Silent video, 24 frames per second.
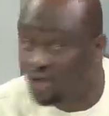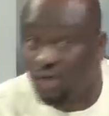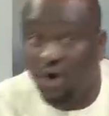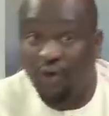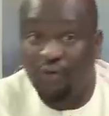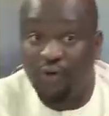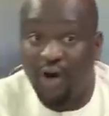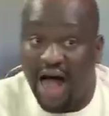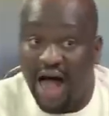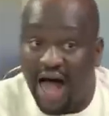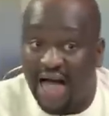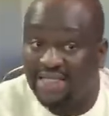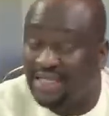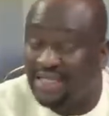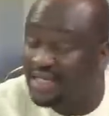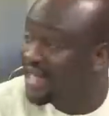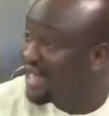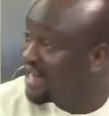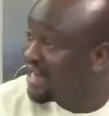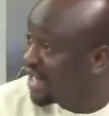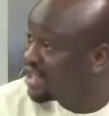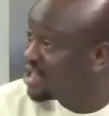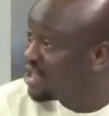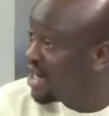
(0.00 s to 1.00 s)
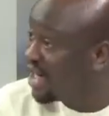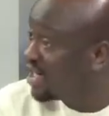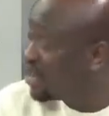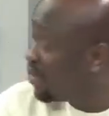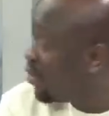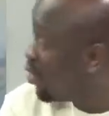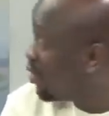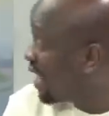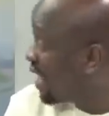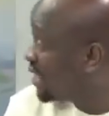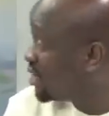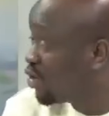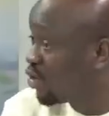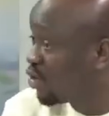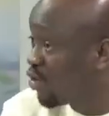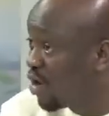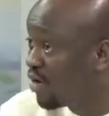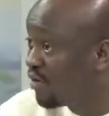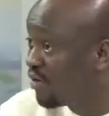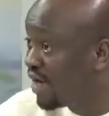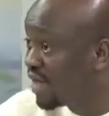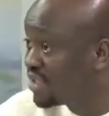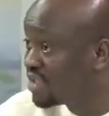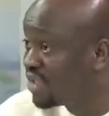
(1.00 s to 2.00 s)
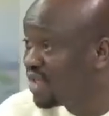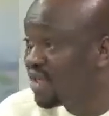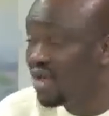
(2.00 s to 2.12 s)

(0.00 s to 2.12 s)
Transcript: So for us in the National Democratic Congress,